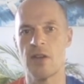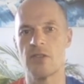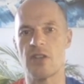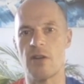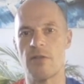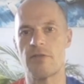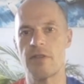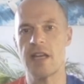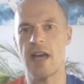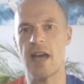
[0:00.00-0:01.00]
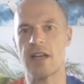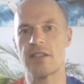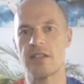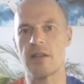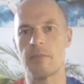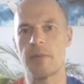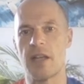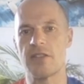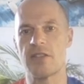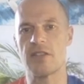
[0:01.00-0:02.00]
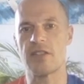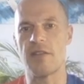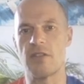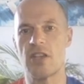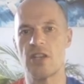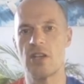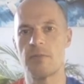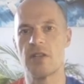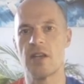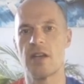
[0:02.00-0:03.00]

So 3x plus 7 cubed,